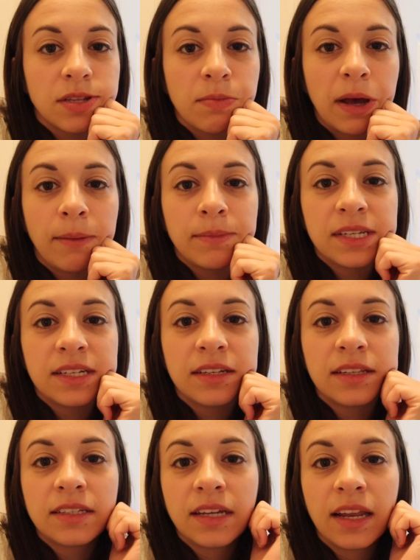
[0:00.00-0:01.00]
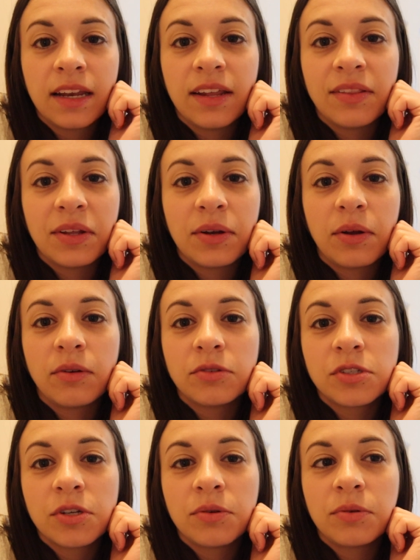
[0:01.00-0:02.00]
the moms into the tent and then
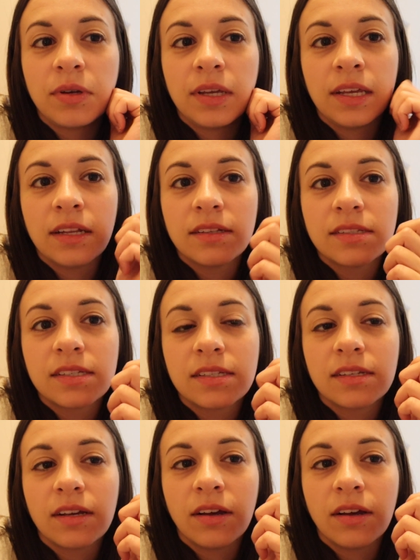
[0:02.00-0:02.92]
also it's